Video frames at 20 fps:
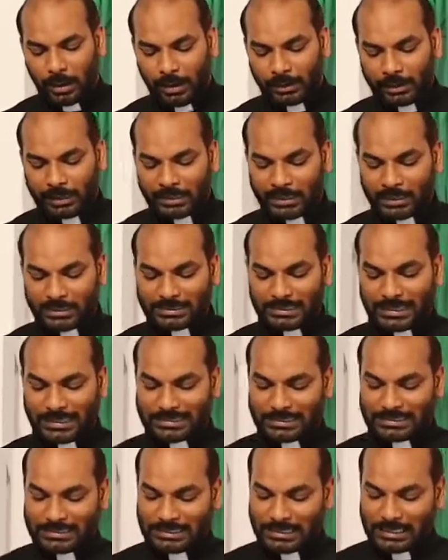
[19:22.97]
and it is
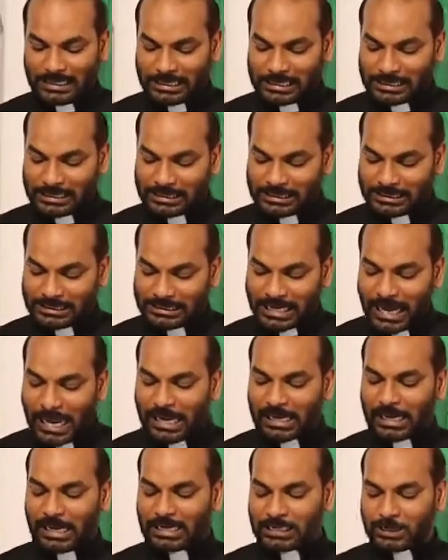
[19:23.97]
a
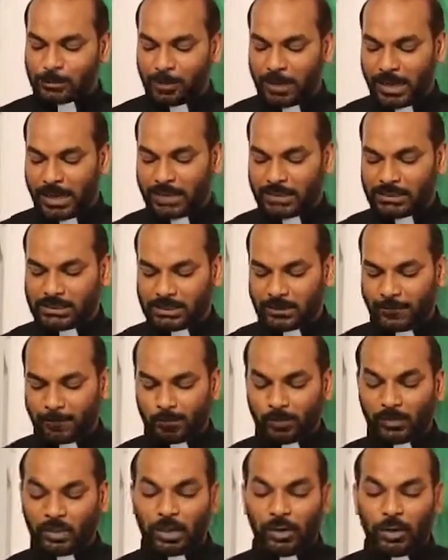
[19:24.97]
sacred space
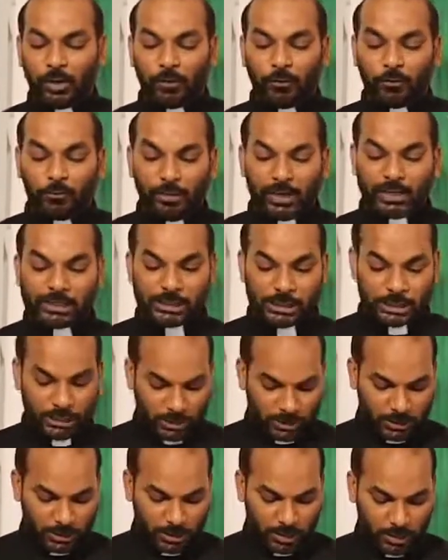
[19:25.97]

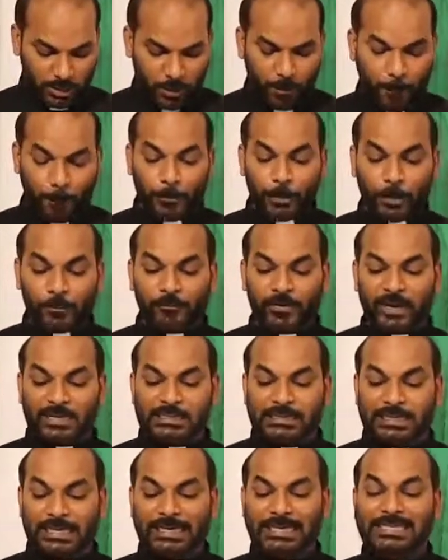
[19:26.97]
which
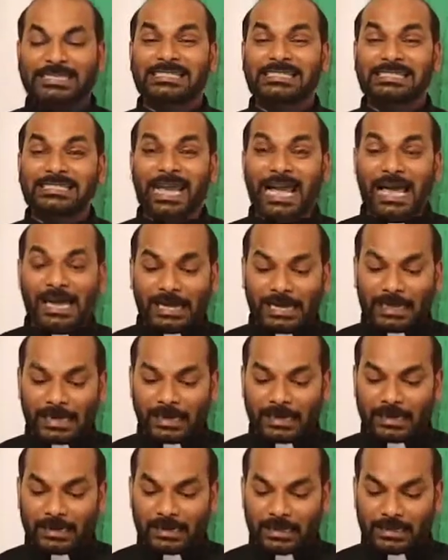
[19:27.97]
professes the
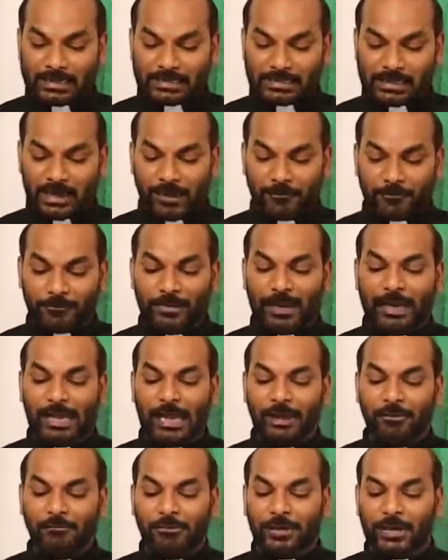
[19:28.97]
sacredness of
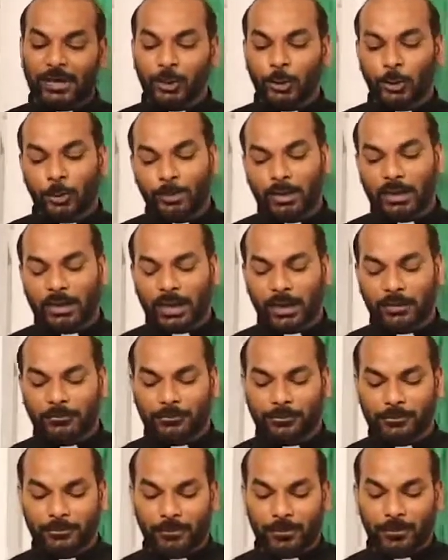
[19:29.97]
every human
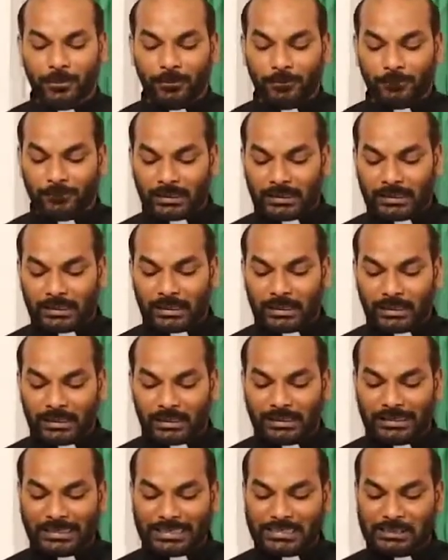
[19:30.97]
life within
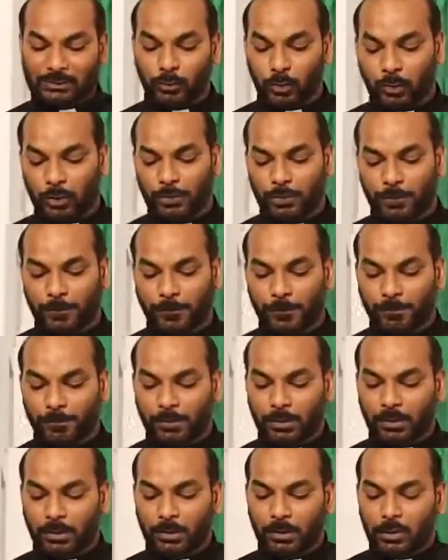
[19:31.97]
this world.
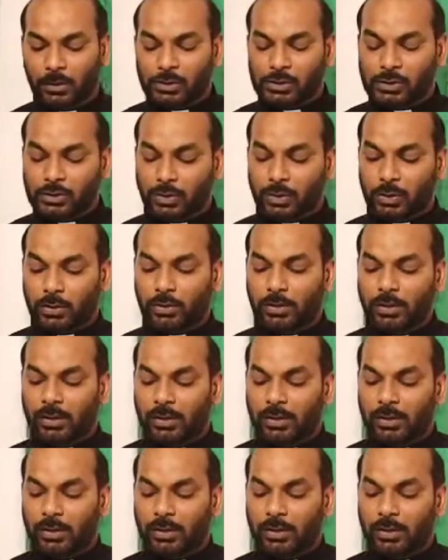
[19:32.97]
So,